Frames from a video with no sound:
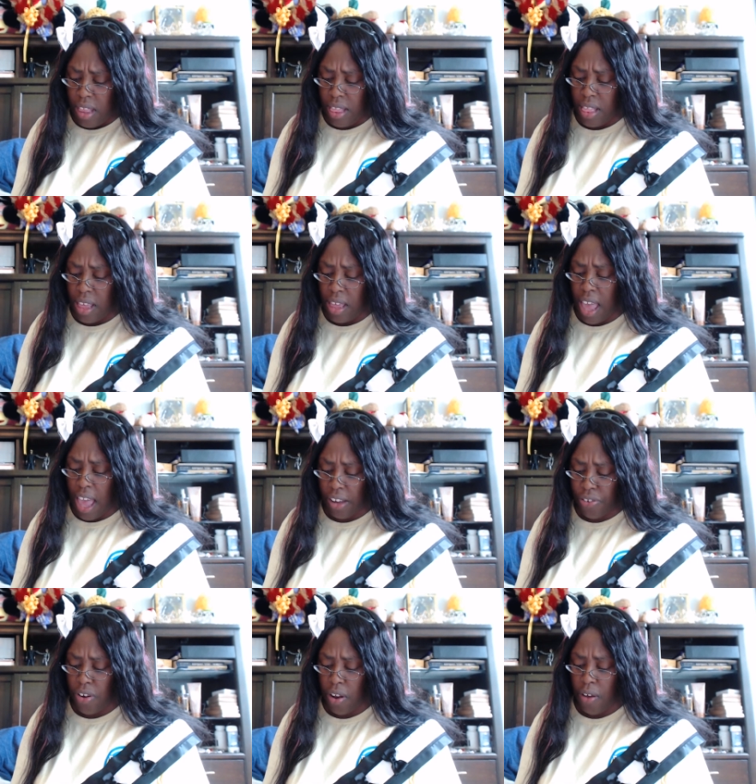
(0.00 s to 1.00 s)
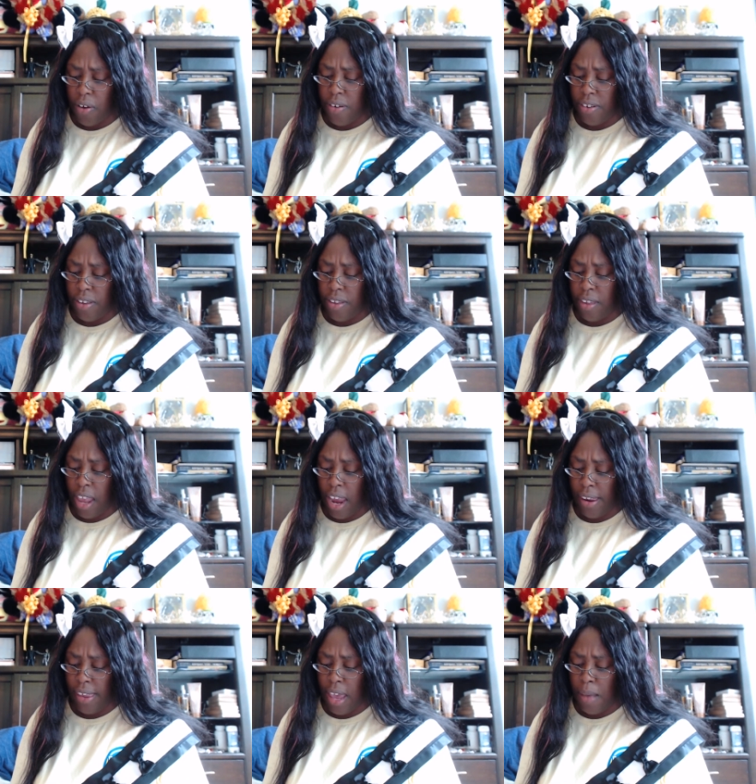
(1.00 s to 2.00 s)
the extra large is
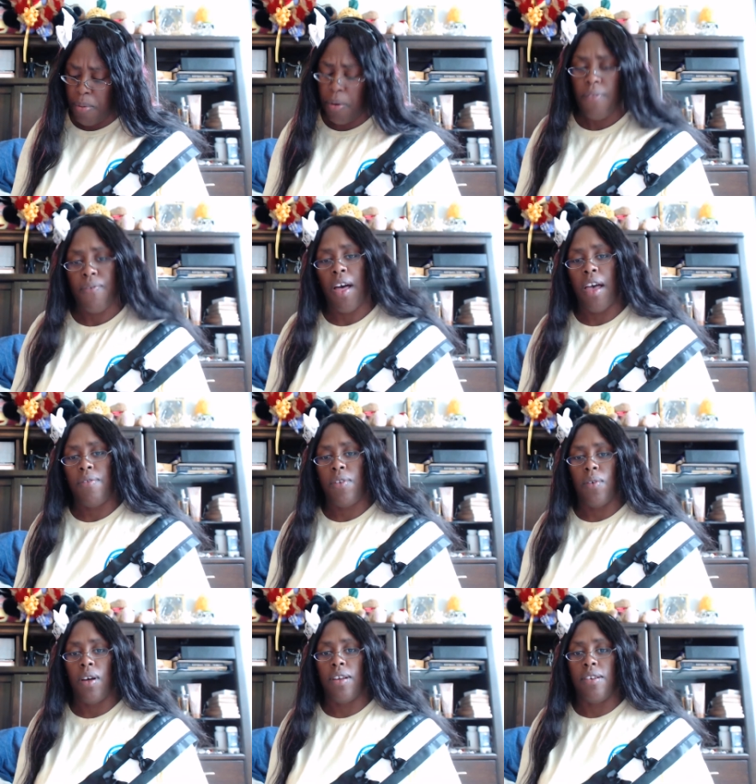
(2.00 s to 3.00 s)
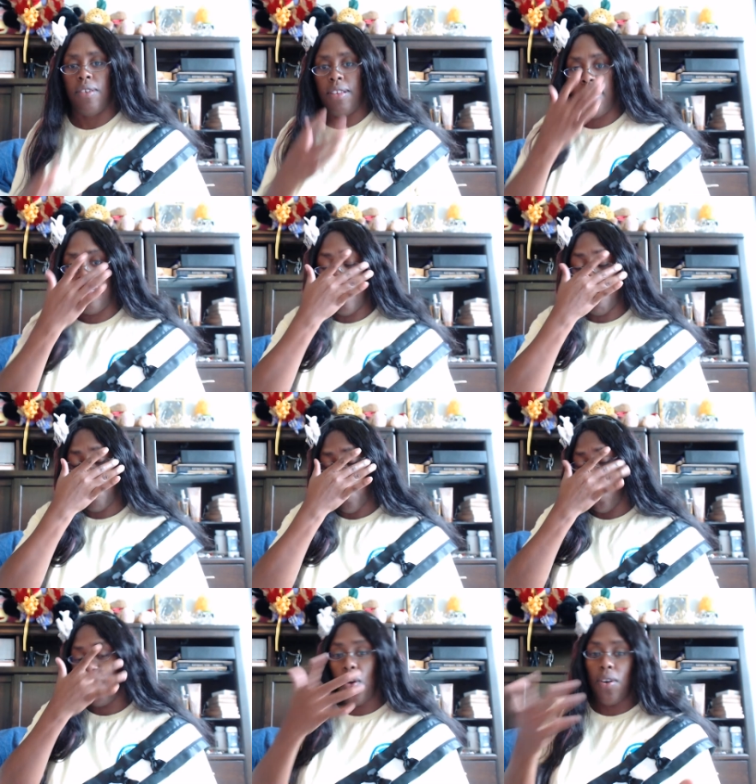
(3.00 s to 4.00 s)
88.5 to 100 cm. So
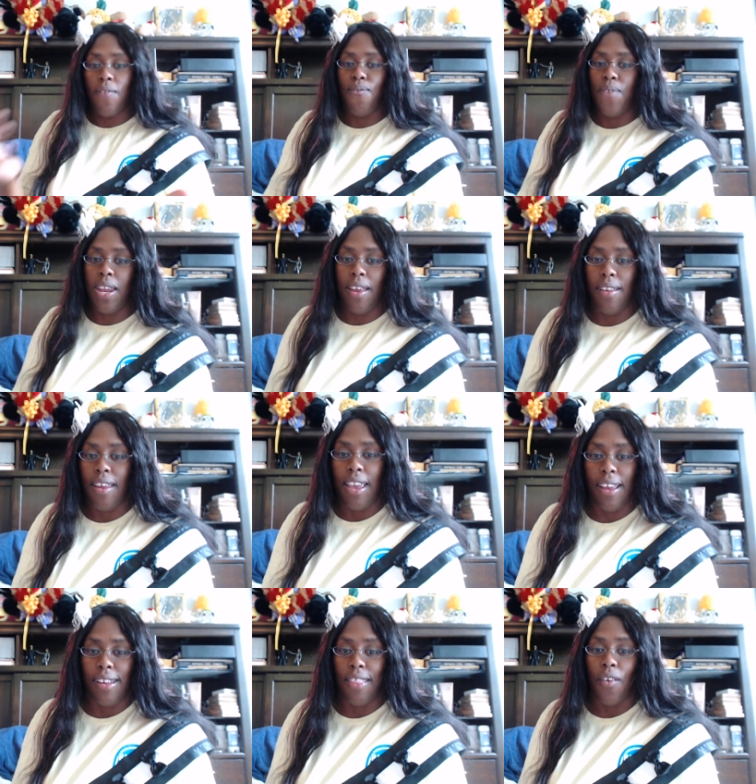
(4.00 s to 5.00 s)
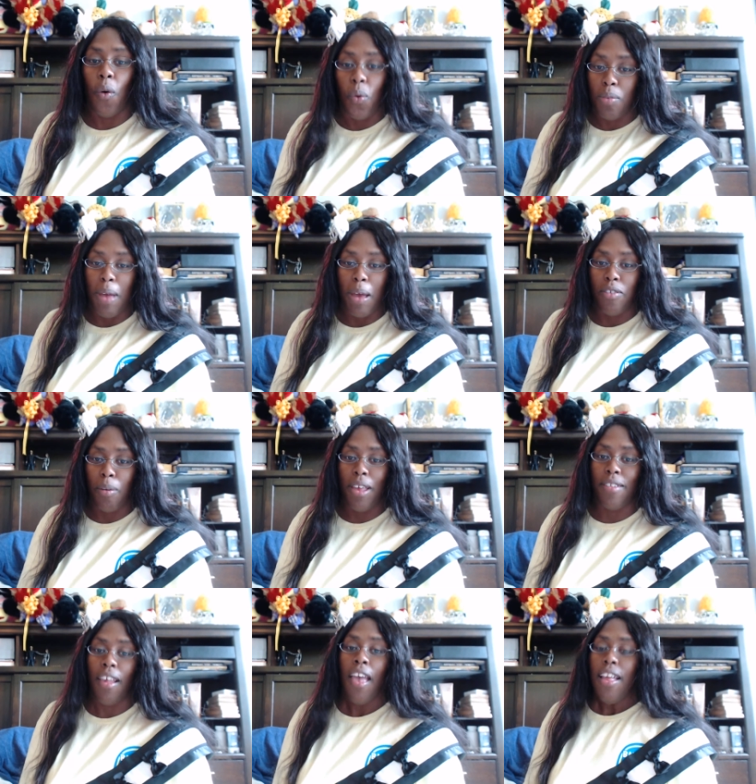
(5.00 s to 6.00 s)
if you can fit into any of those
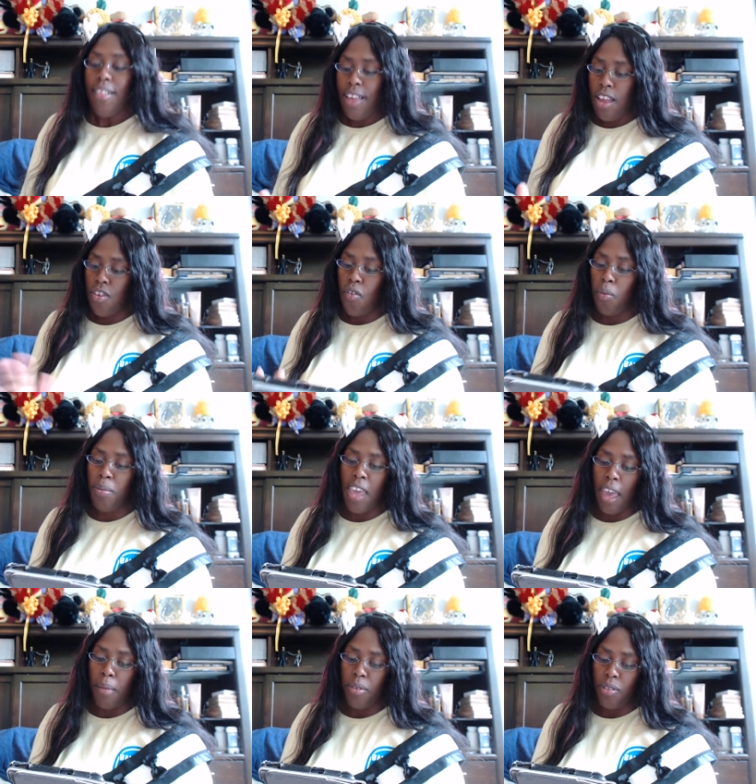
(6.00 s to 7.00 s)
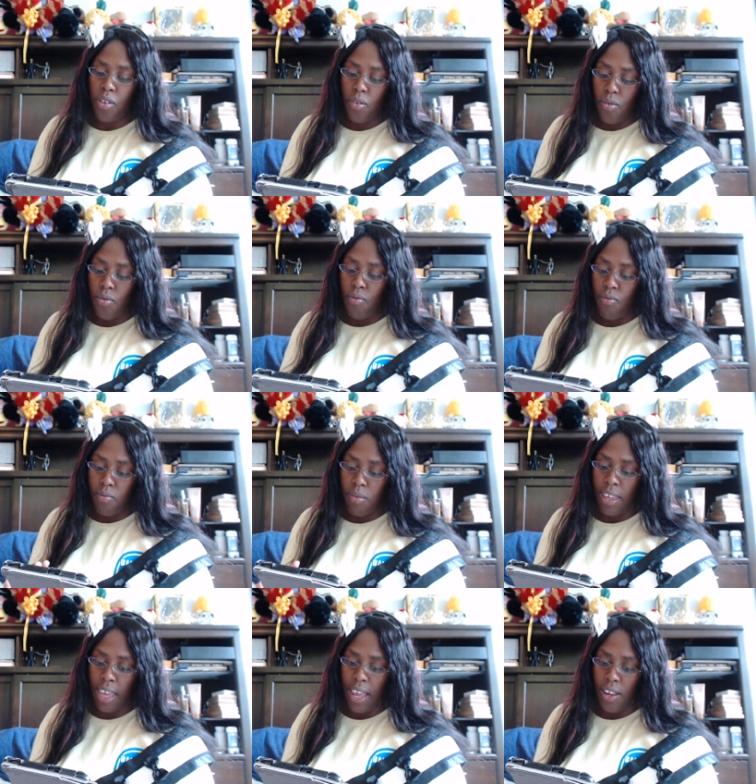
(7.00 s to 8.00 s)
measurements, then you'll be able to
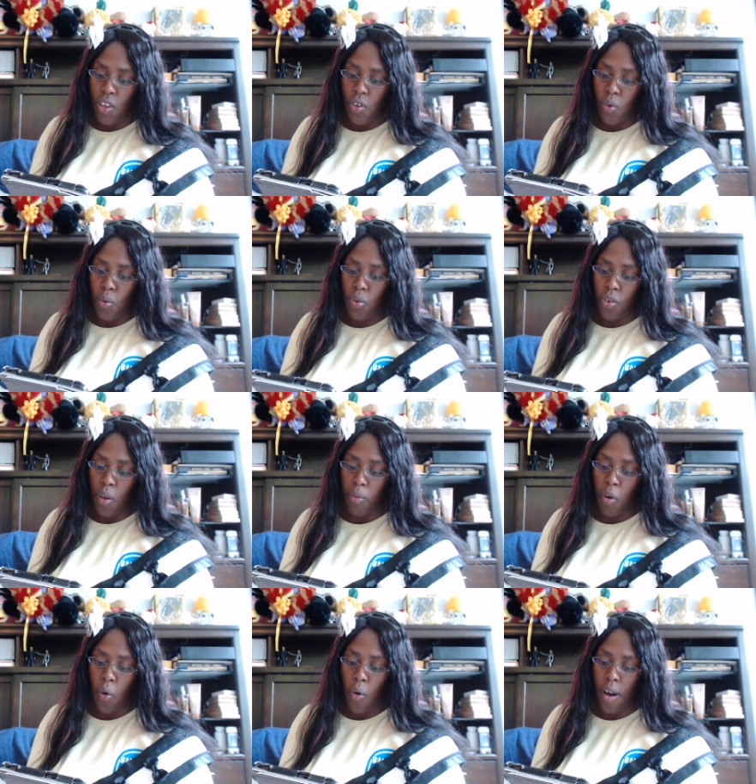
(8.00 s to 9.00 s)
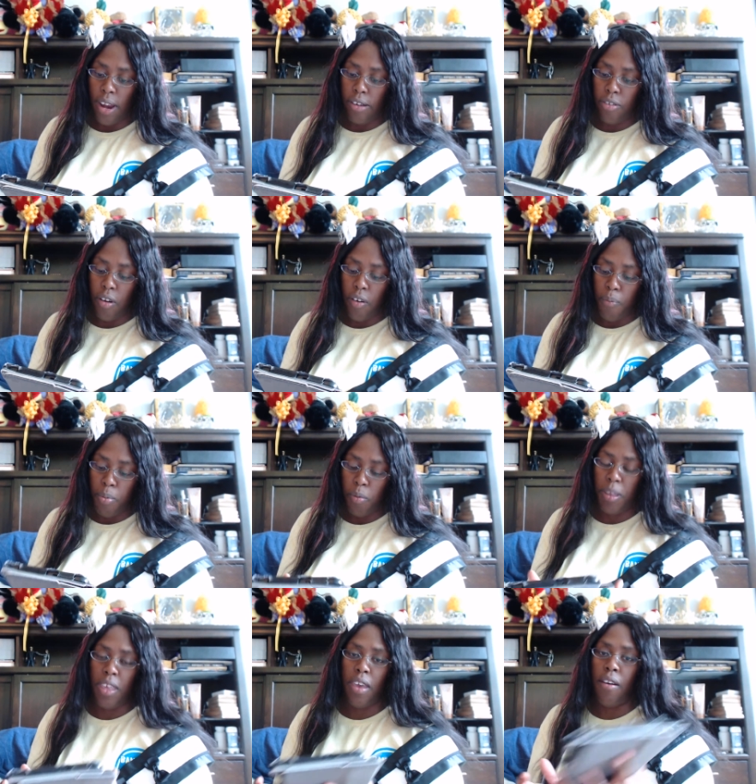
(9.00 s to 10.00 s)
get you some Coronation of
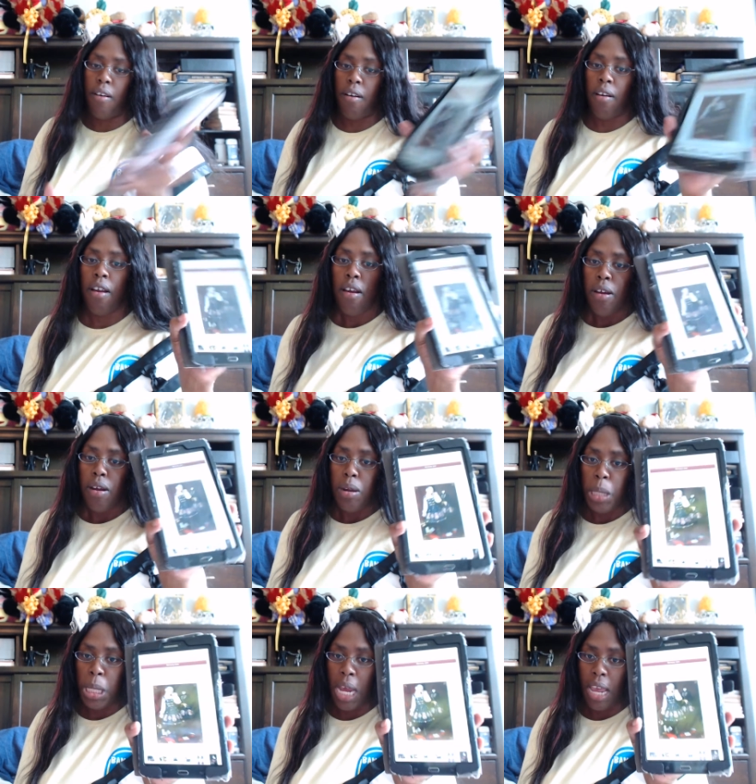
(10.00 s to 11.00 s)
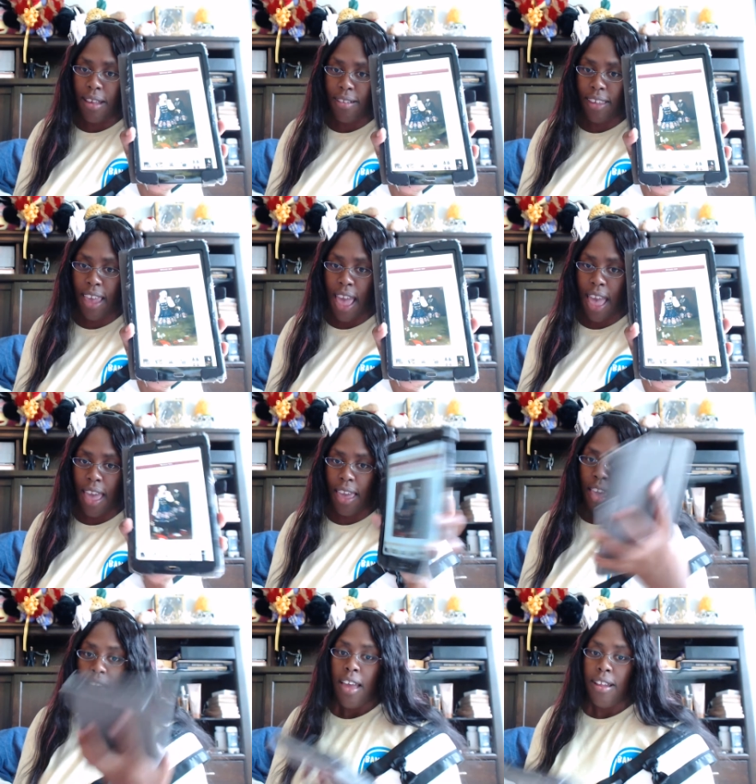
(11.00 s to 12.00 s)
Lumiere JSK.
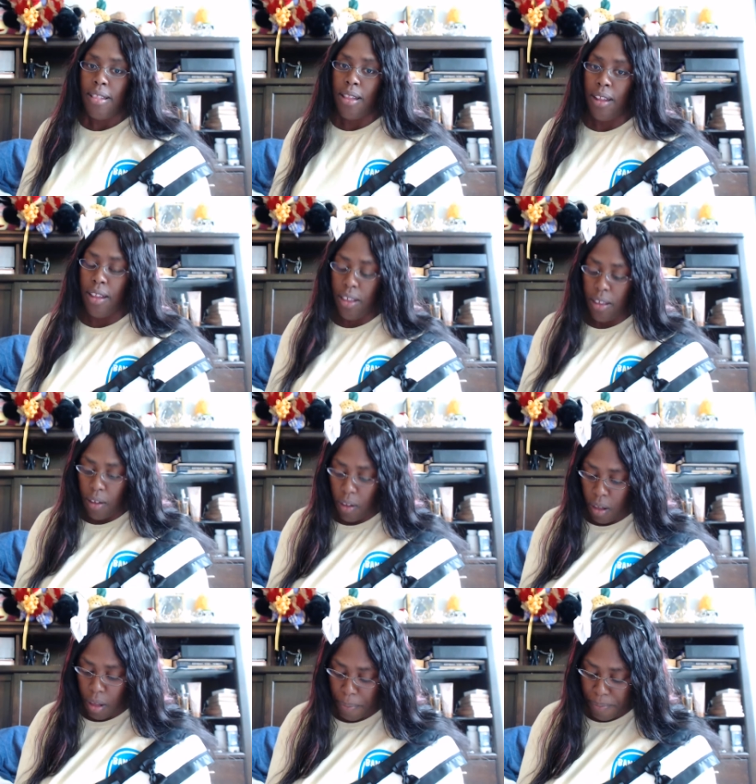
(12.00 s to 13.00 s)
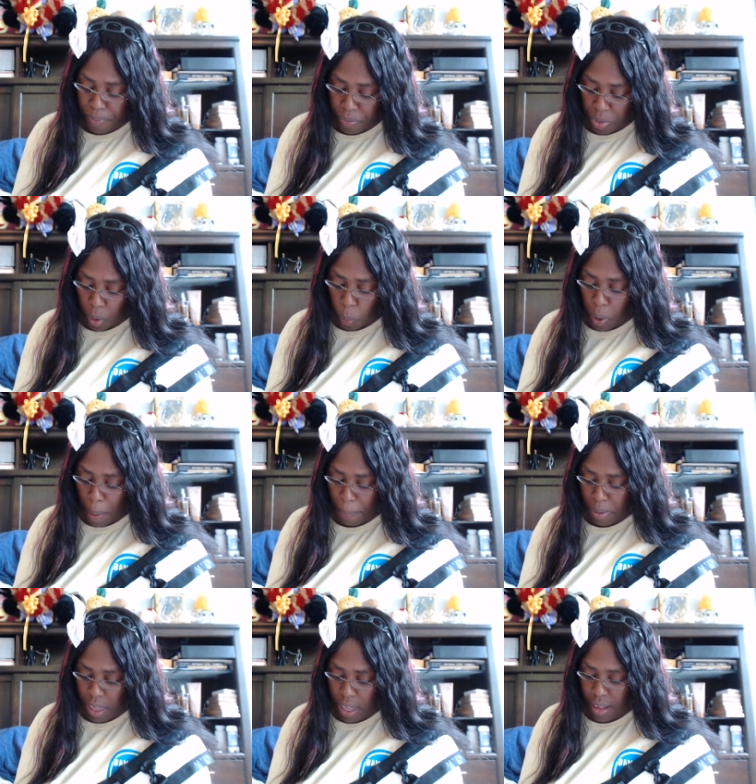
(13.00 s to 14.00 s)
The um the one
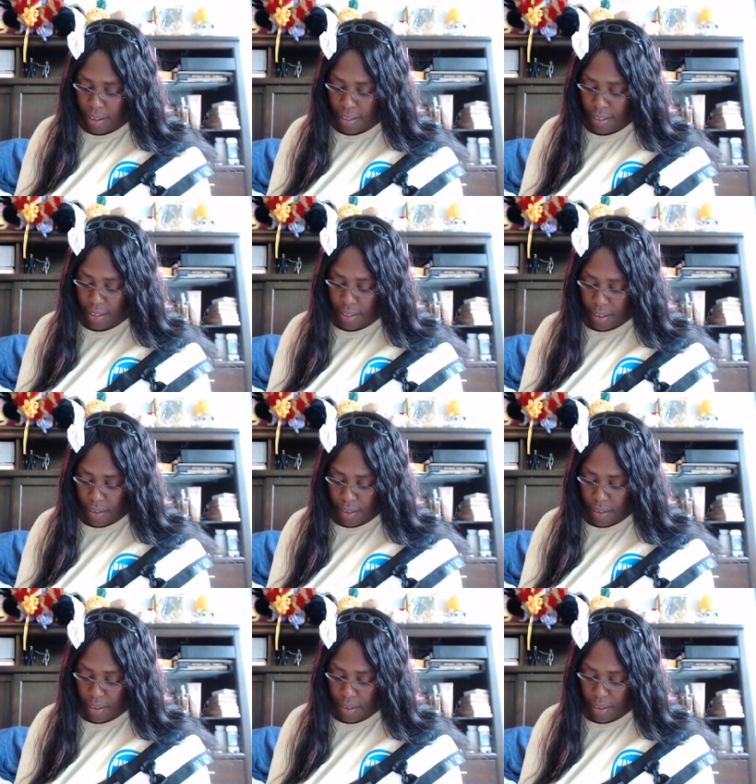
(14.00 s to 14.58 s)
piece